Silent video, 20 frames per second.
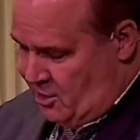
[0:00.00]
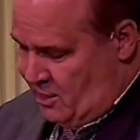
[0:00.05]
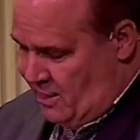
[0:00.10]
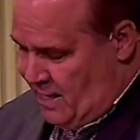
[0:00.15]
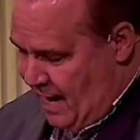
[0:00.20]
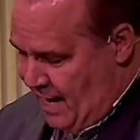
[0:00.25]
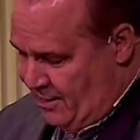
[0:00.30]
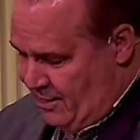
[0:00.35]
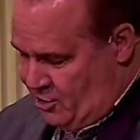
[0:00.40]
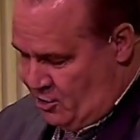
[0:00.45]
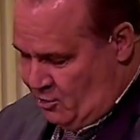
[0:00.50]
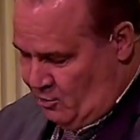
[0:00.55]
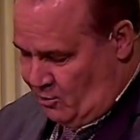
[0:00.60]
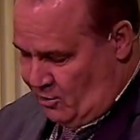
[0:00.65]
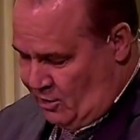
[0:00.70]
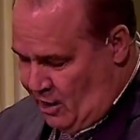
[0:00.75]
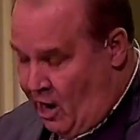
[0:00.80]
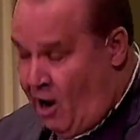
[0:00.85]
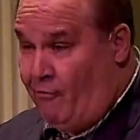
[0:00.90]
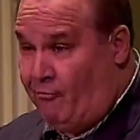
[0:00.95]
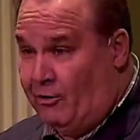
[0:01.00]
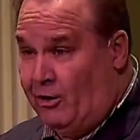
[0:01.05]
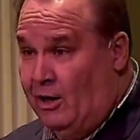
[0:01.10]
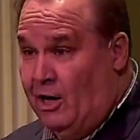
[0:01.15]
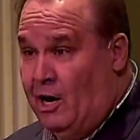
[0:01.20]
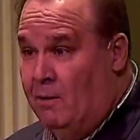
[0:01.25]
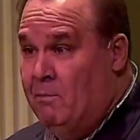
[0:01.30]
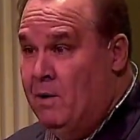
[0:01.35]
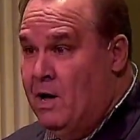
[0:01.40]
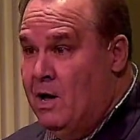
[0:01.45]
National Golf
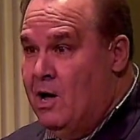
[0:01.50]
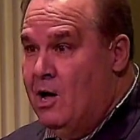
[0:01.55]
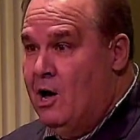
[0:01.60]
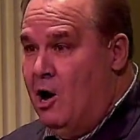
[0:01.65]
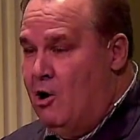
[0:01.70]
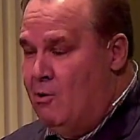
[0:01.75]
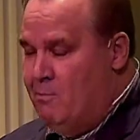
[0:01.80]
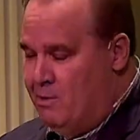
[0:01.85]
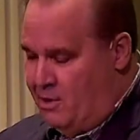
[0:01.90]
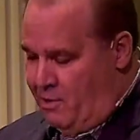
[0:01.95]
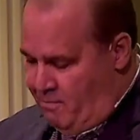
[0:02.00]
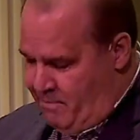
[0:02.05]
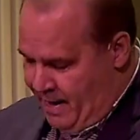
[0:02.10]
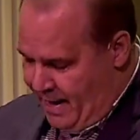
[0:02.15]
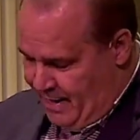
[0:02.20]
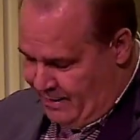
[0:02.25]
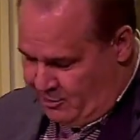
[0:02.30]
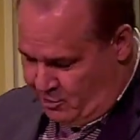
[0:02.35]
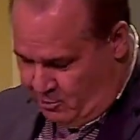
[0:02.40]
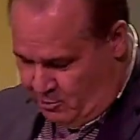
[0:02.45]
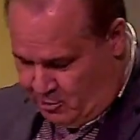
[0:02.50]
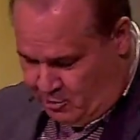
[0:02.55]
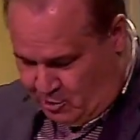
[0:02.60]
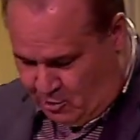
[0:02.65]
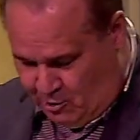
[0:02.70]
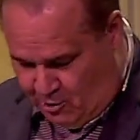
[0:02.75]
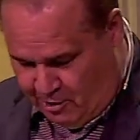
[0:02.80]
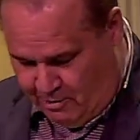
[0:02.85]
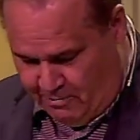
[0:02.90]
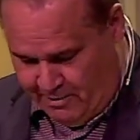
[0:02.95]
Club, home of the Masters
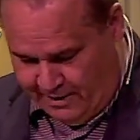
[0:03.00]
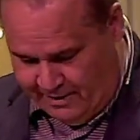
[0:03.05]
Tournament.